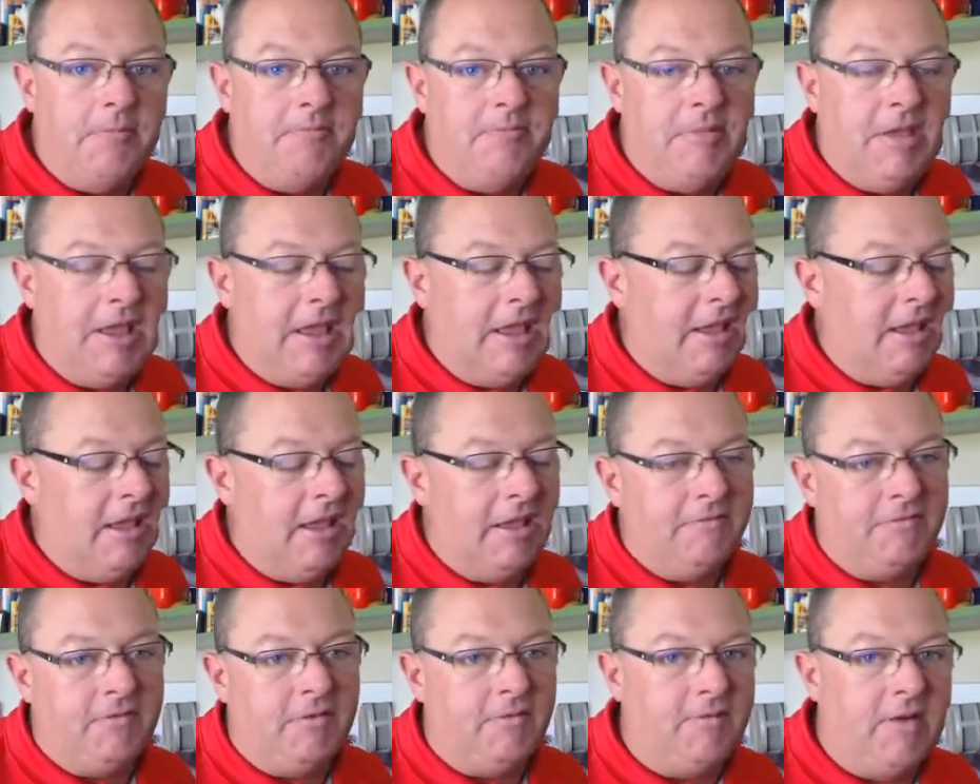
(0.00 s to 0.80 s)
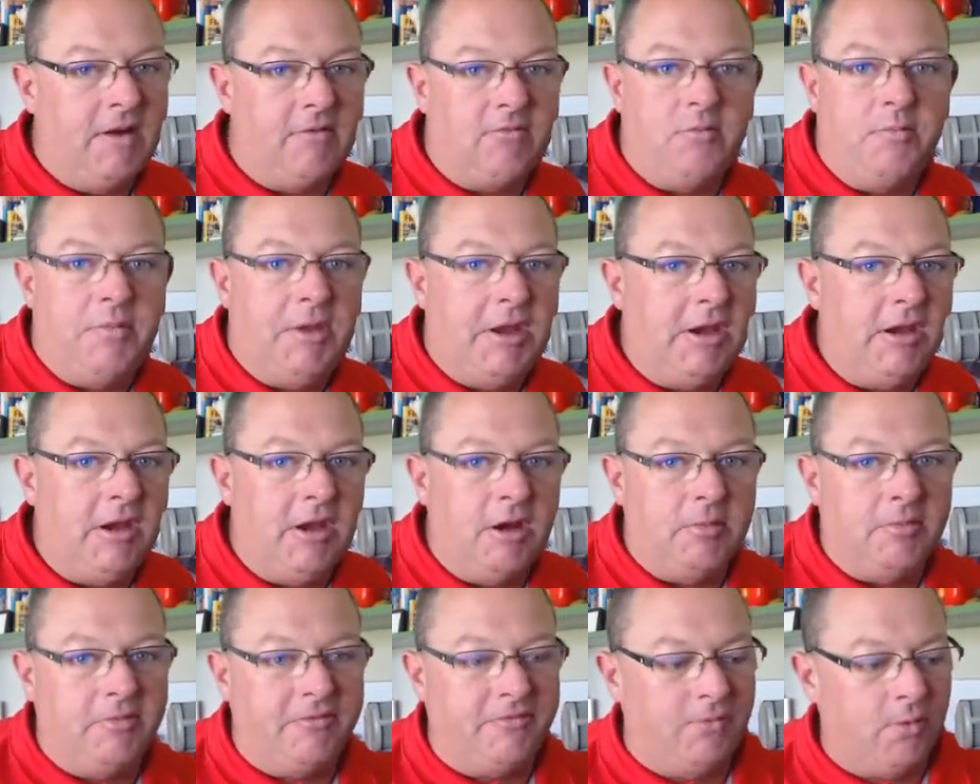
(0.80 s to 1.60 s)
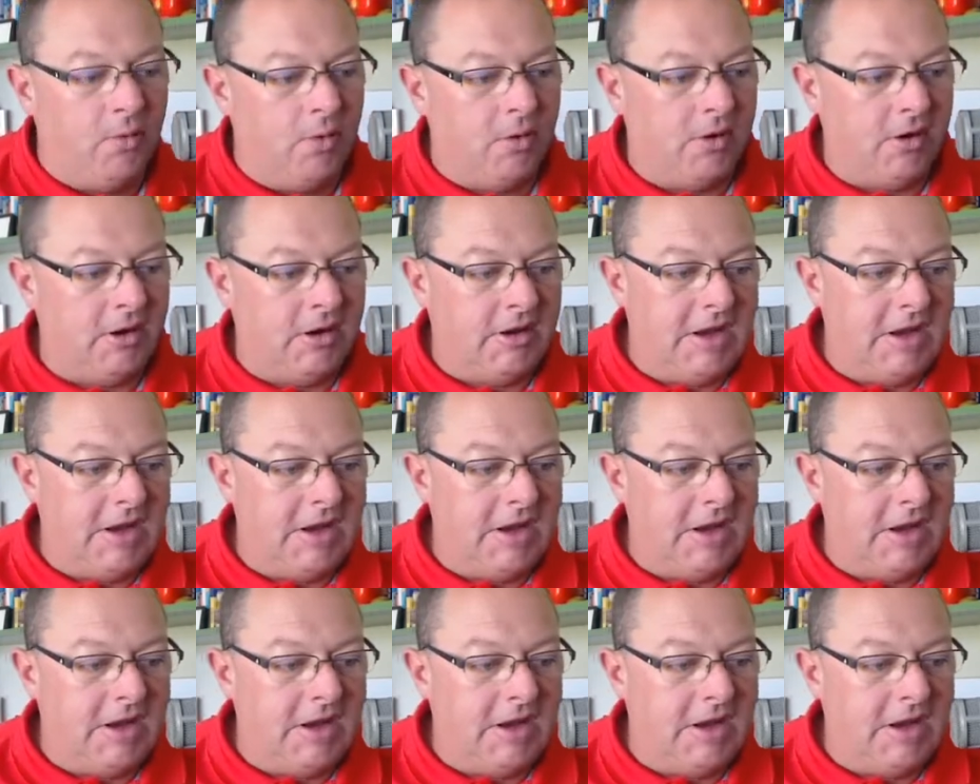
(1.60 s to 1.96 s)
If you've never been here before